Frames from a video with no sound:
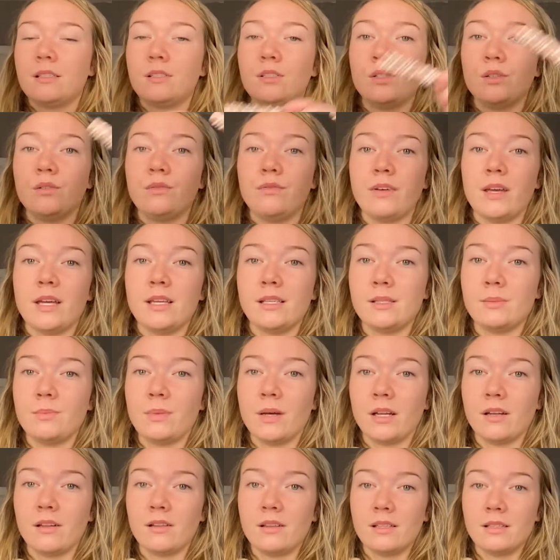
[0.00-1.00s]
Too Faced
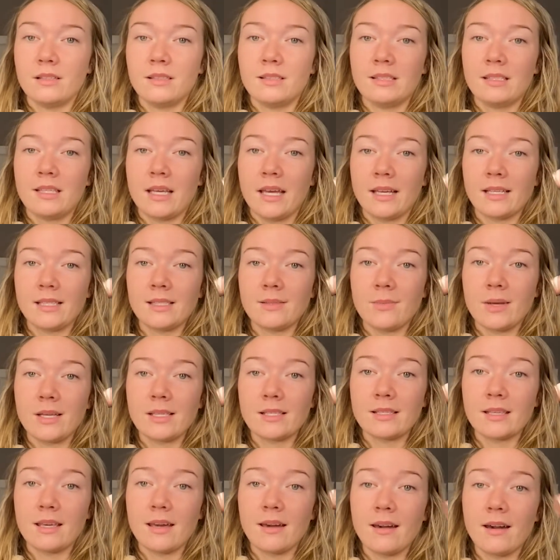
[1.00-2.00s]
Better Than Sex
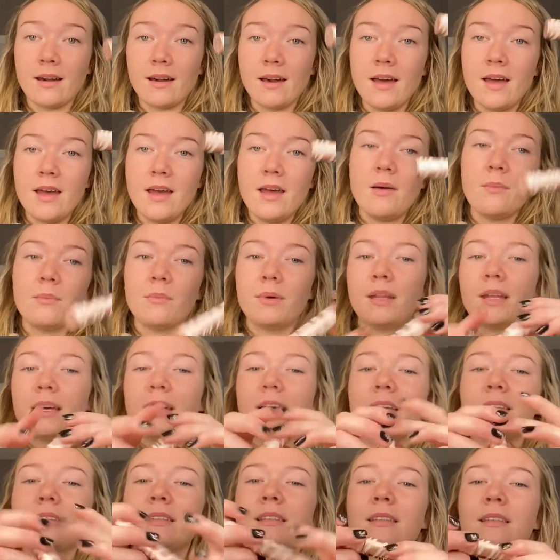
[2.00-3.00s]
mascara, but I
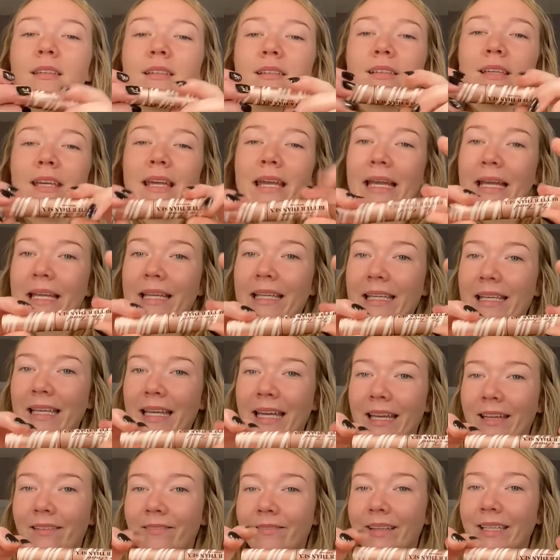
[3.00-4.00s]
got the little candy
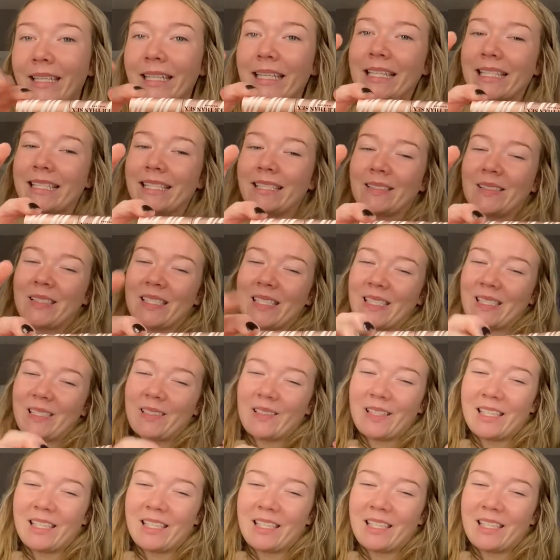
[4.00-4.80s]
cane one because it's so